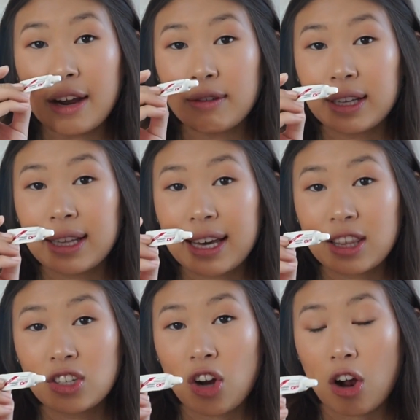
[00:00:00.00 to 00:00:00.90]
I really like
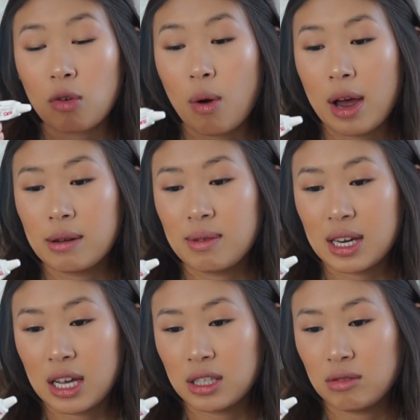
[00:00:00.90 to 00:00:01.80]
the dark one
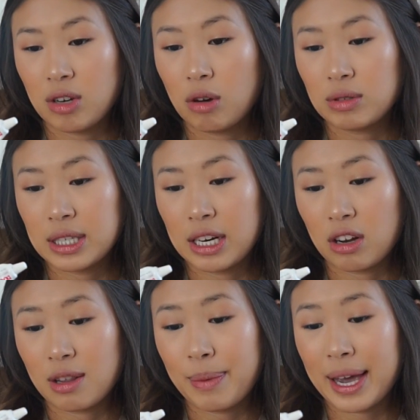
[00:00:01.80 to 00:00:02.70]
because you don't see it
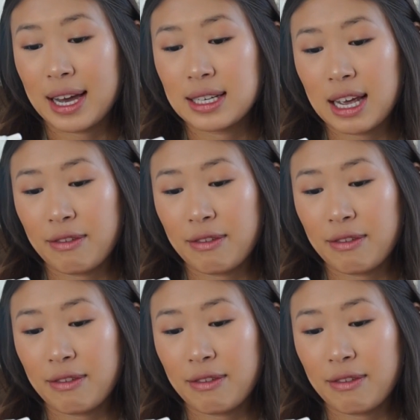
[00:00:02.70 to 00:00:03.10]
on the band.